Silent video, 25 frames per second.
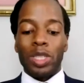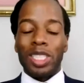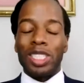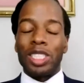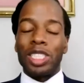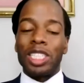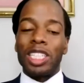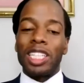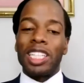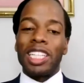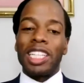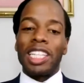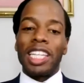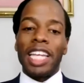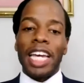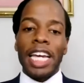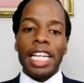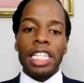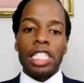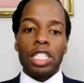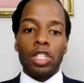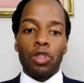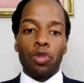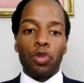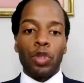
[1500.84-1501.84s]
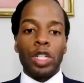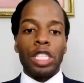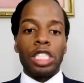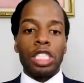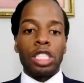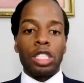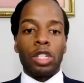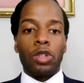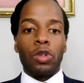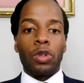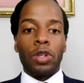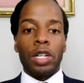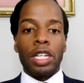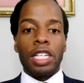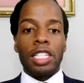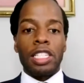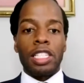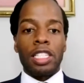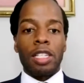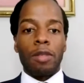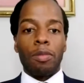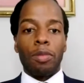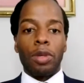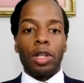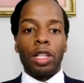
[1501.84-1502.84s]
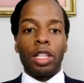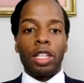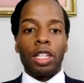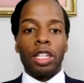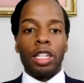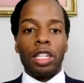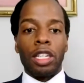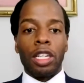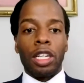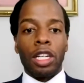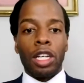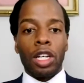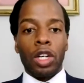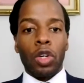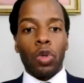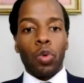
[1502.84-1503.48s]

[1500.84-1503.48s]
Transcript: which led to regional instability,